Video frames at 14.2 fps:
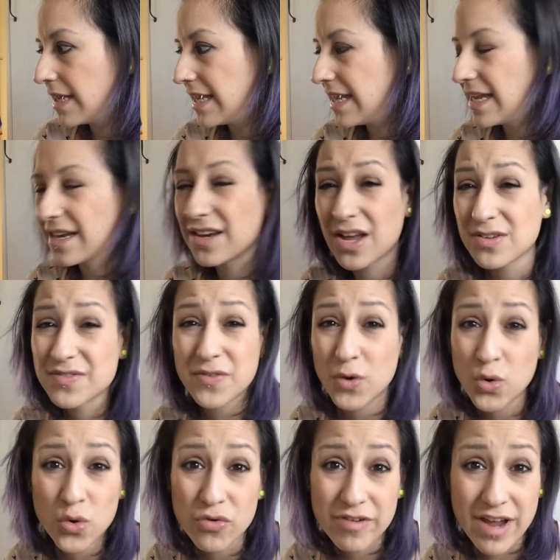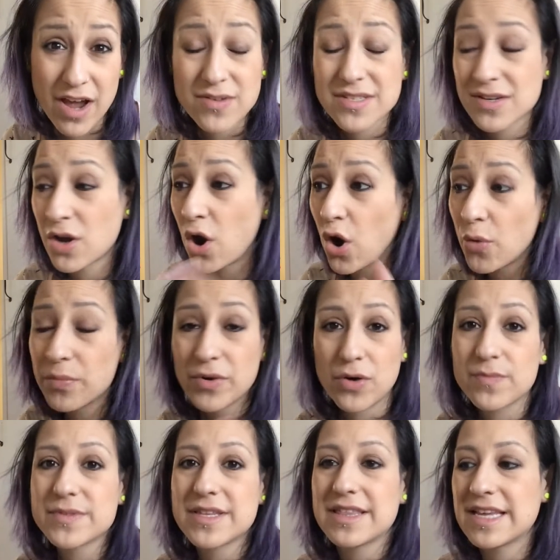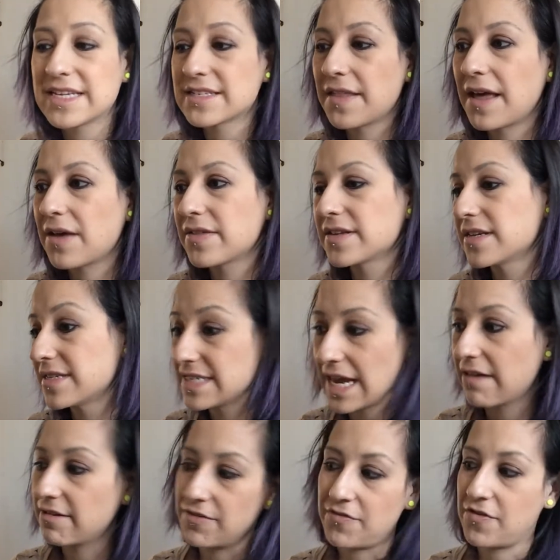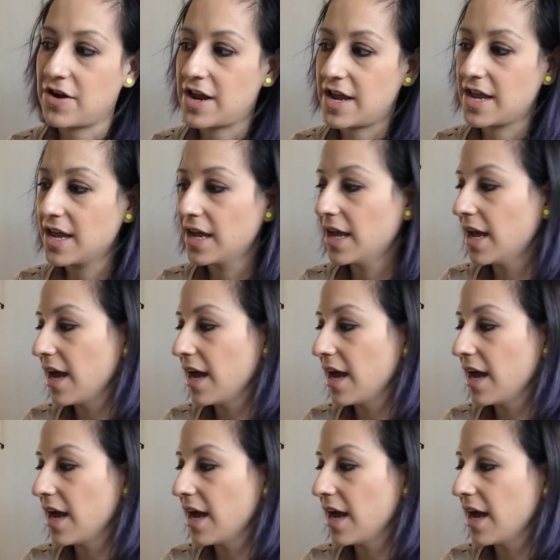Eating loads of Oreos and Hobnobs and things like that that are dairy-free,